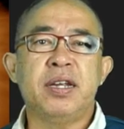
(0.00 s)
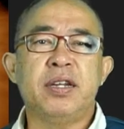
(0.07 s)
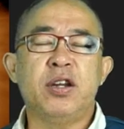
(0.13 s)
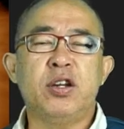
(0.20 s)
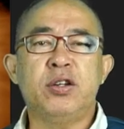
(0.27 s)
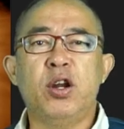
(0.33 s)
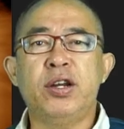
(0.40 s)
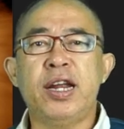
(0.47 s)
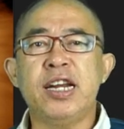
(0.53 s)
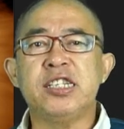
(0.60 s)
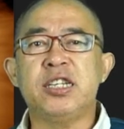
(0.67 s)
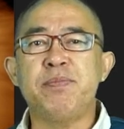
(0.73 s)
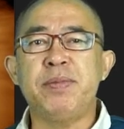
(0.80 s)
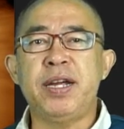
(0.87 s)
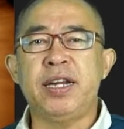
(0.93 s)
not not
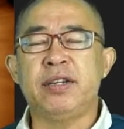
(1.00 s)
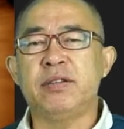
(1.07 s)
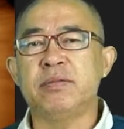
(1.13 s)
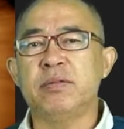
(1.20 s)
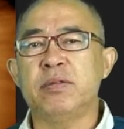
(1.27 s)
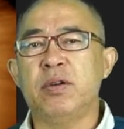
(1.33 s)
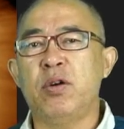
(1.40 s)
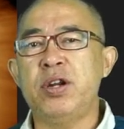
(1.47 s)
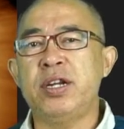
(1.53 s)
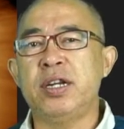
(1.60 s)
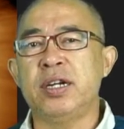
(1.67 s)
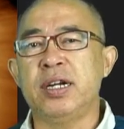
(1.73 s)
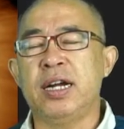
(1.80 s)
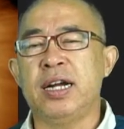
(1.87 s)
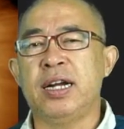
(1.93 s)
estimate, only
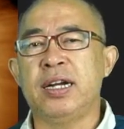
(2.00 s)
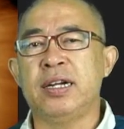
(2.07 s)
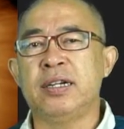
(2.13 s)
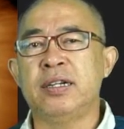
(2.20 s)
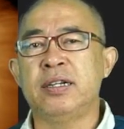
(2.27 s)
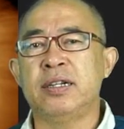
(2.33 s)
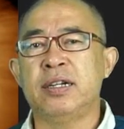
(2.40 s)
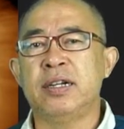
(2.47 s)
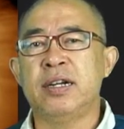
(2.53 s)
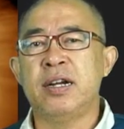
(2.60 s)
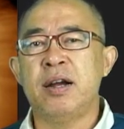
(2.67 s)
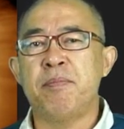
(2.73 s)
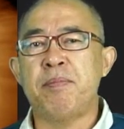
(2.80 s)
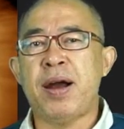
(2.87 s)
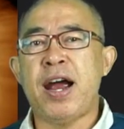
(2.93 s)
the uh,
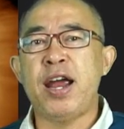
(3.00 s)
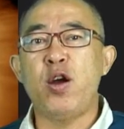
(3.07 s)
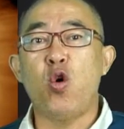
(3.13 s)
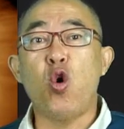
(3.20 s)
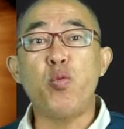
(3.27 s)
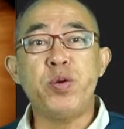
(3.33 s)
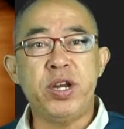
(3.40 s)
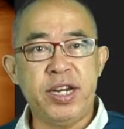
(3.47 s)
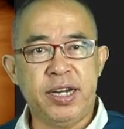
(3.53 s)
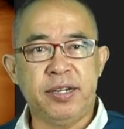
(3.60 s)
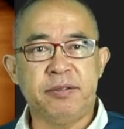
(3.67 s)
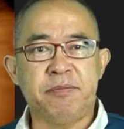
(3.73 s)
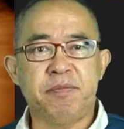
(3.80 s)
my opinion.